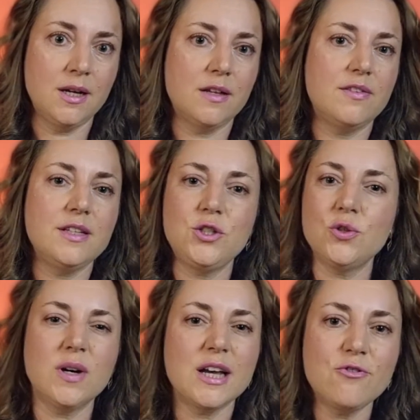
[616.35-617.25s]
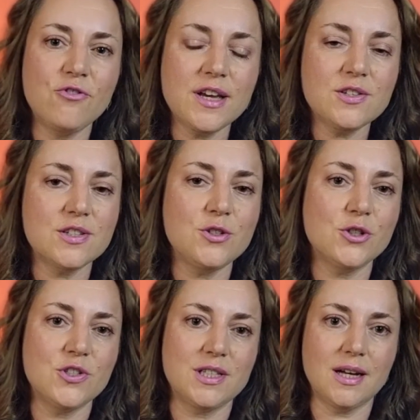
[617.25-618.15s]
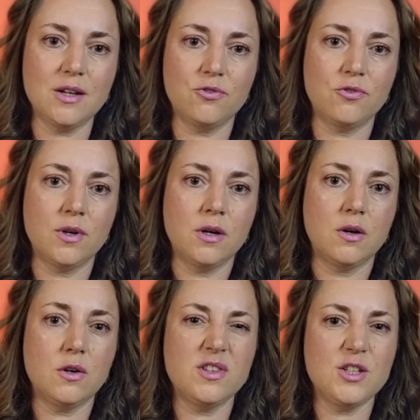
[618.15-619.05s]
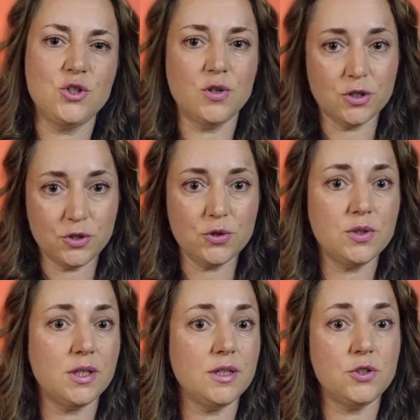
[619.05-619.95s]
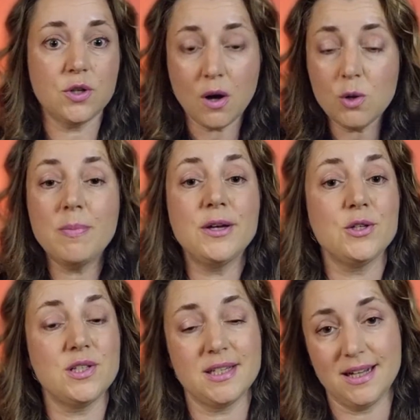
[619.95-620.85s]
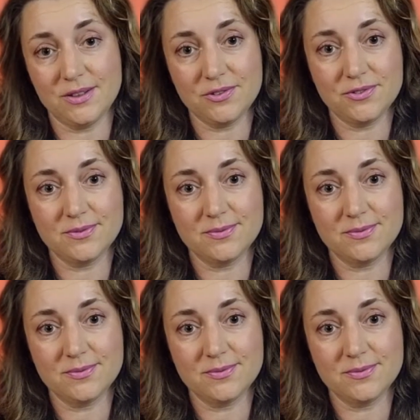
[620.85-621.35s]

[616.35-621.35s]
that you are effacing yourself or that you are doing it all by yourself?